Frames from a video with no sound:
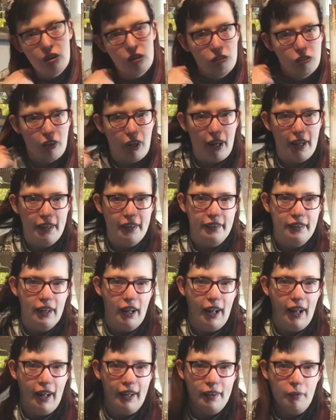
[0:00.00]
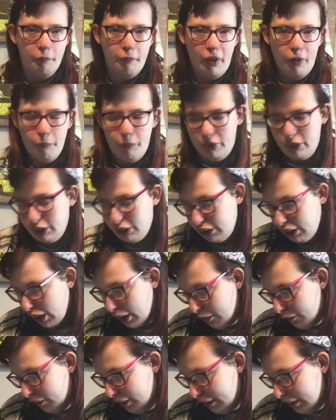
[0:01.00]
writing at the moment,
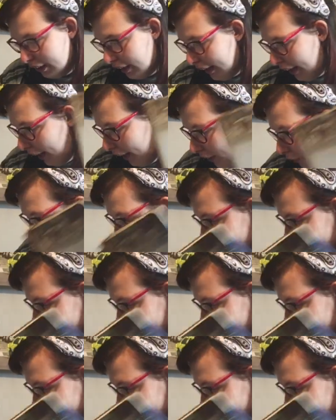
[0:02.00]
so you know.